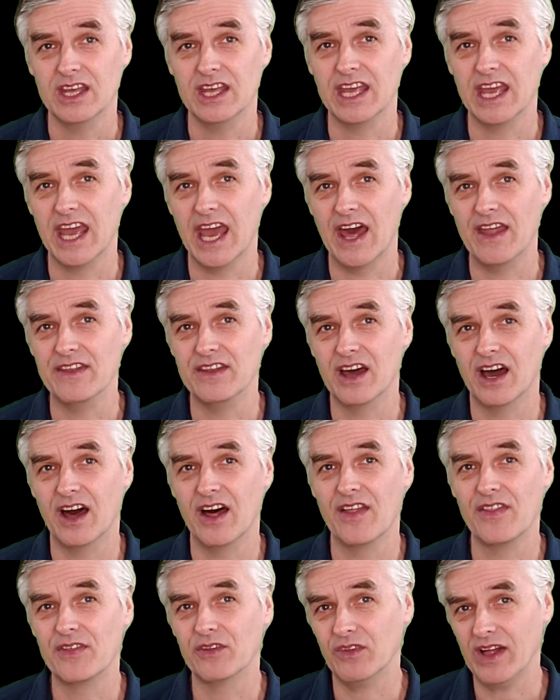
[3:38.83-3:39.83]

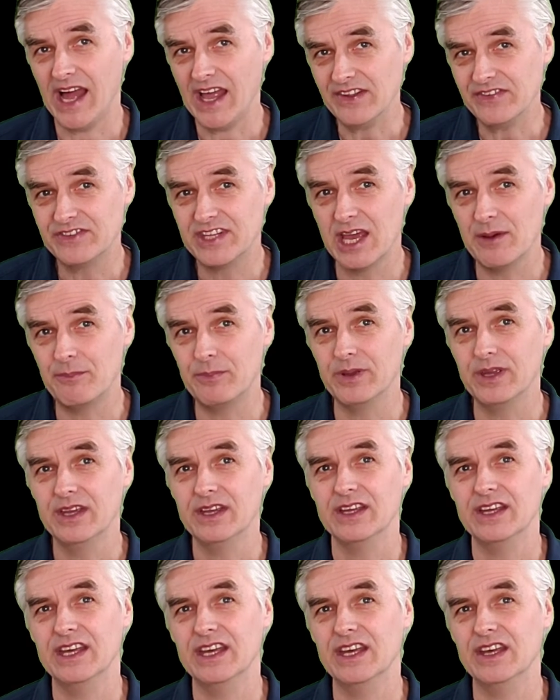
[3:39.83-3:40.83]
The last tip
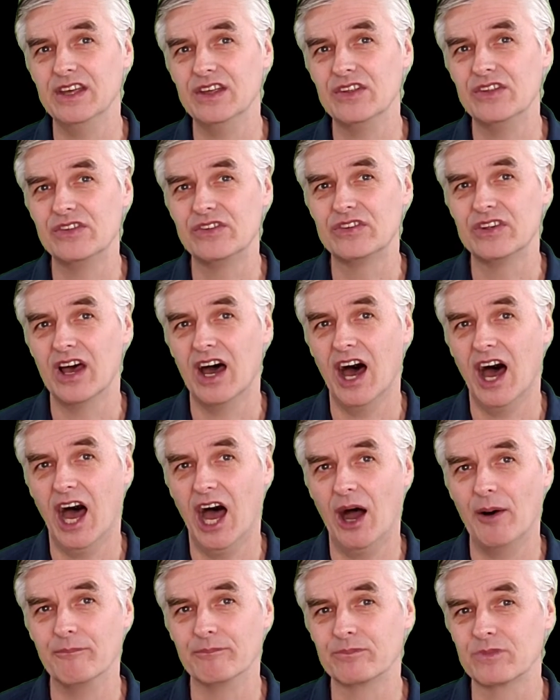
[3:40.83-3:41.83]
is
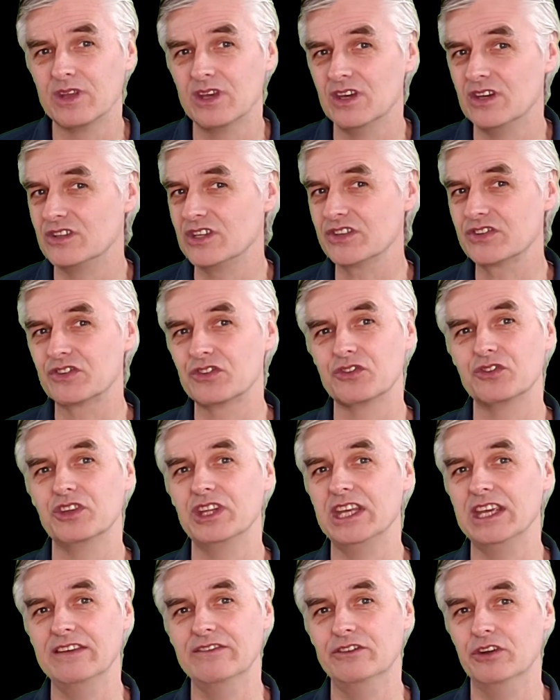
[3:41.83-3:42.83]
just
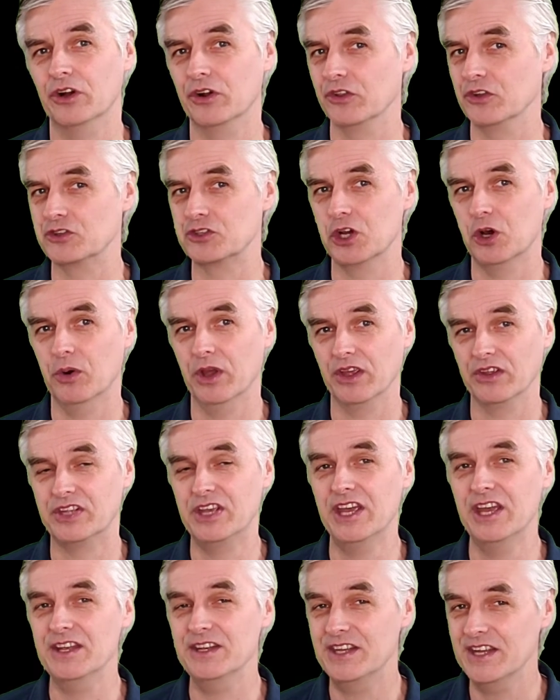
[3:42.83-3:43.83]
leave during the showings.
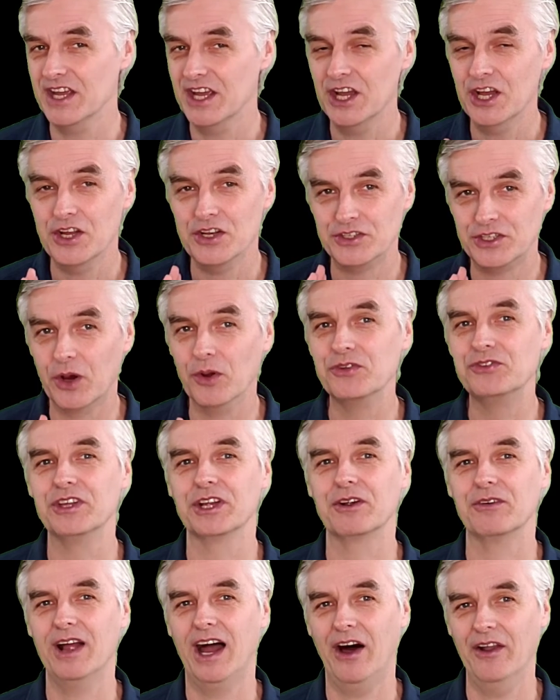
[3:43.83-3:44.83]
Don't
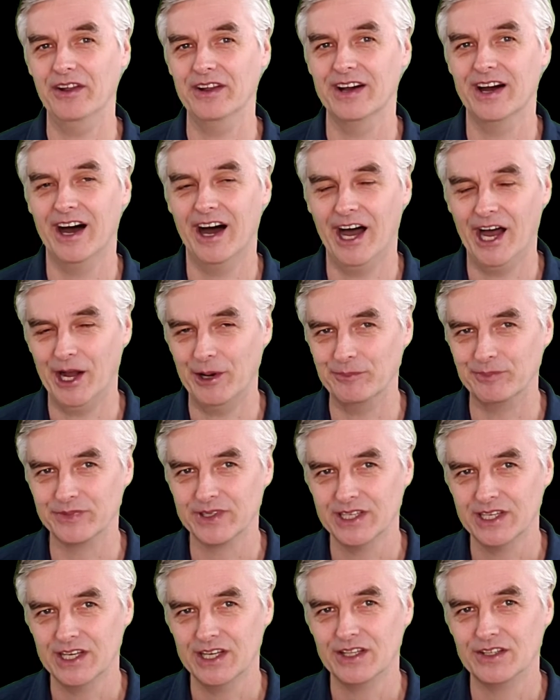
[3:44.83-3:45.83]
stick around.
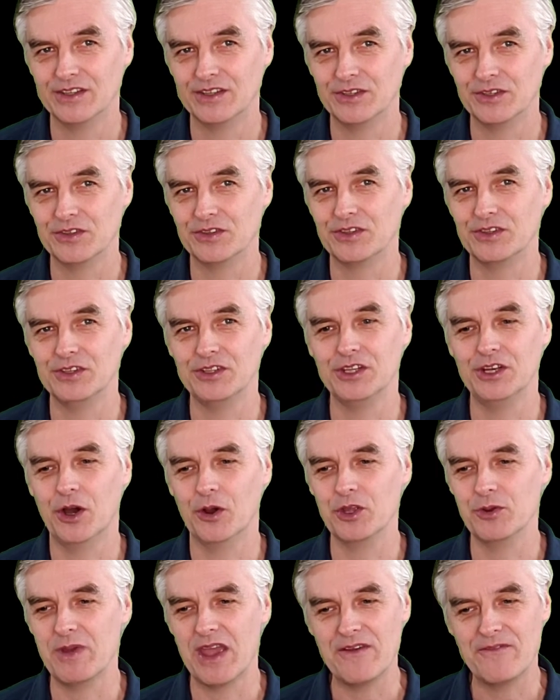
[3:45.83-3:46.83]

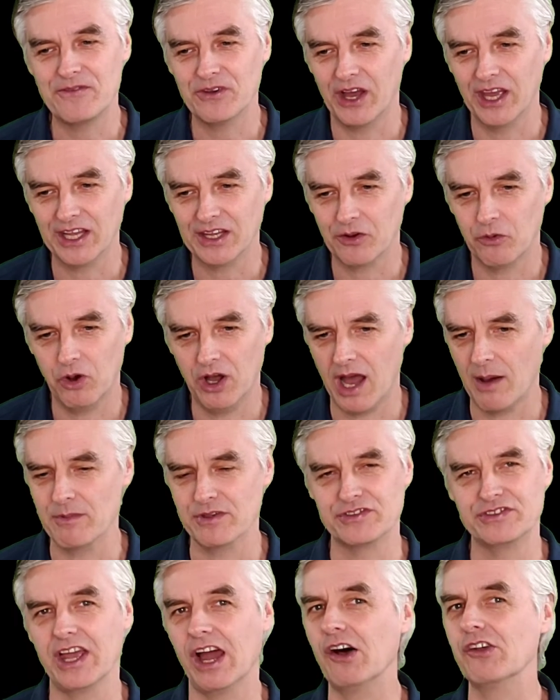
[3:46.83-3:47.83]
You may feel like, well, I'm
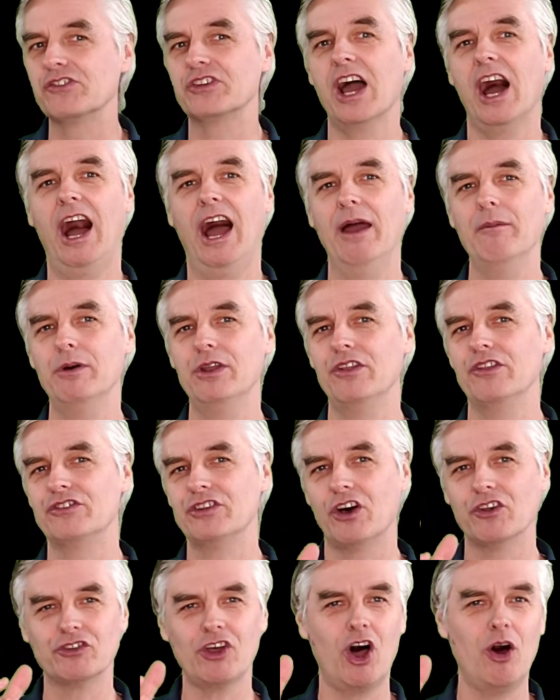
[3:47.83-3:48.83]
a sales guy. I've been in
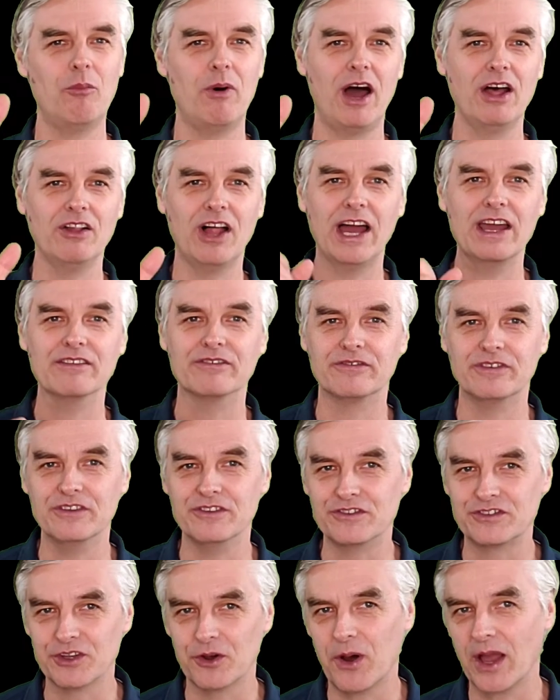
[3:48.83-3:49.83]
sales all my life,
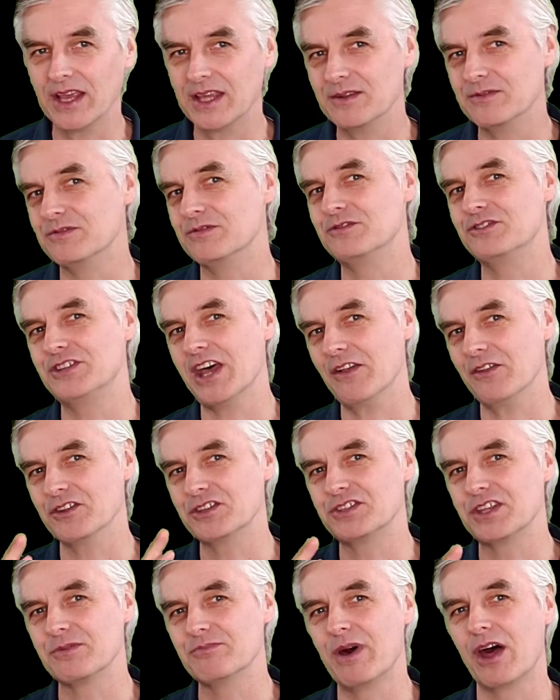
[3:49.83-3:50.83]
and so I can sell
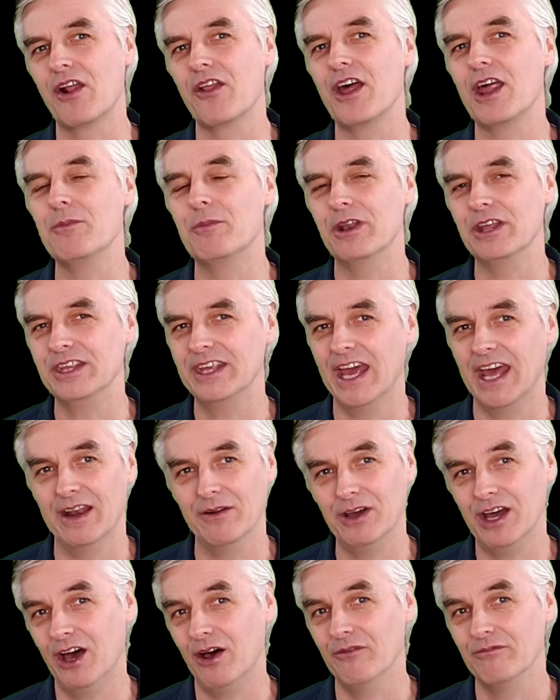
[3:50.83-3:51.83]
this thing better than anybody can.
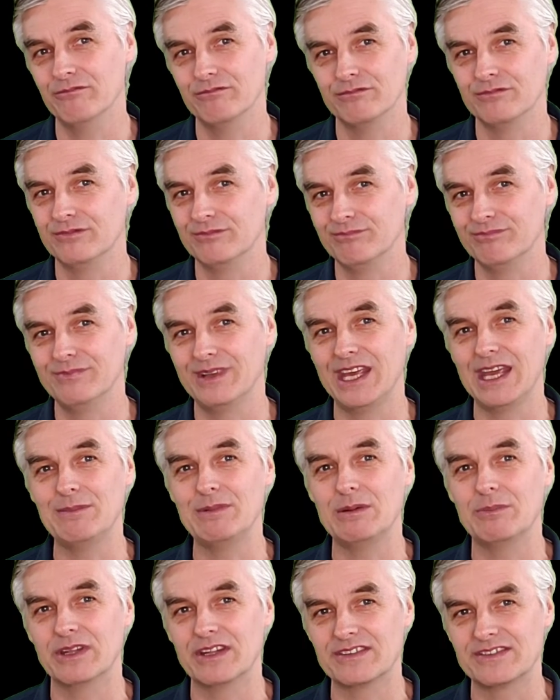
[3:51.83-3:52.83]
Well,
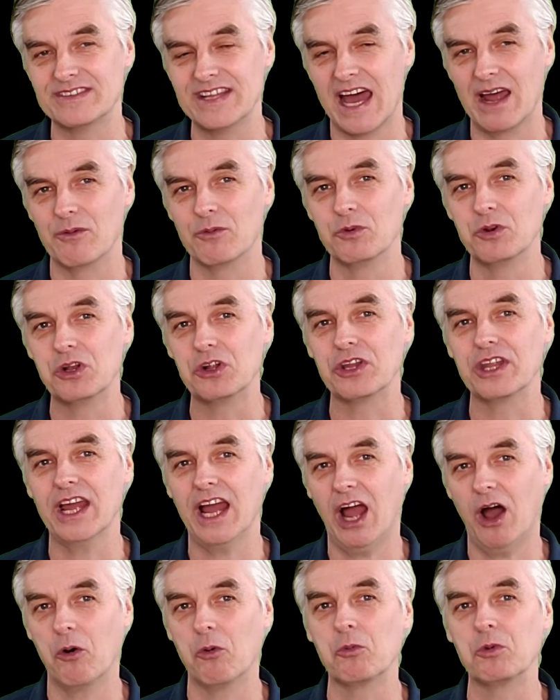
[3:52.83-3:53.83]
maybe, but it's not really
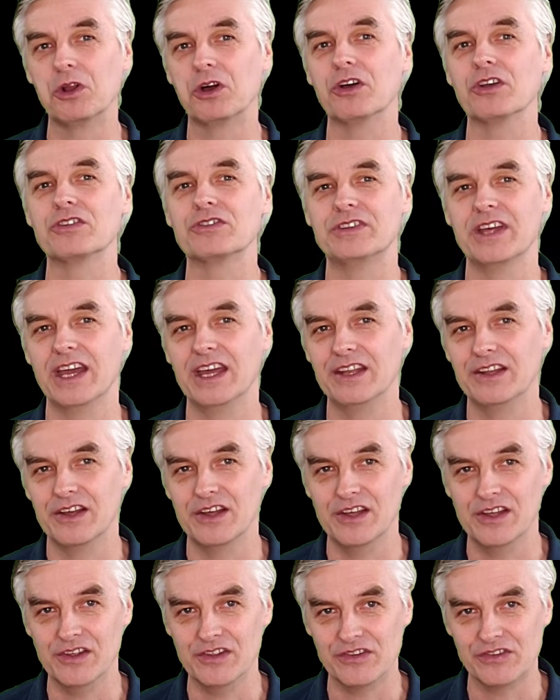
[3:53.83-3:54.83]
how real estate
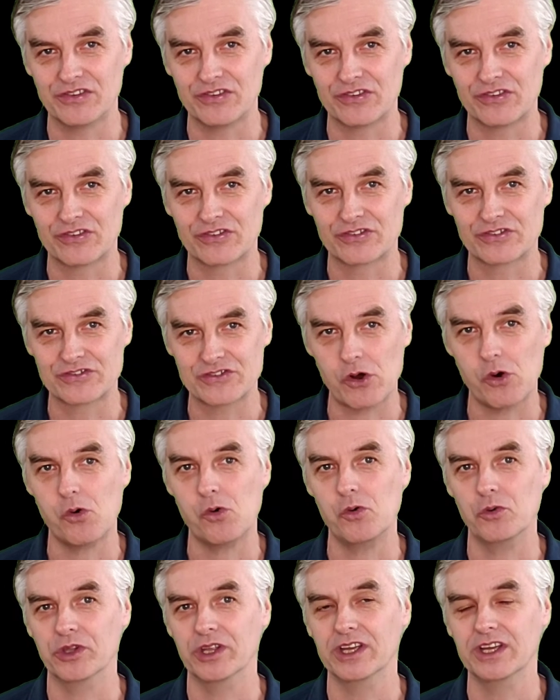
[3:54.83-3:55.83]
is
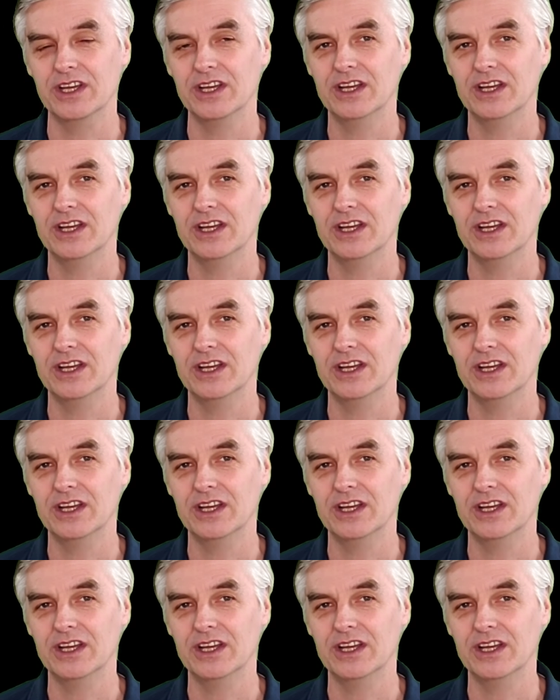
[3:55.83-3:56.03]
sold.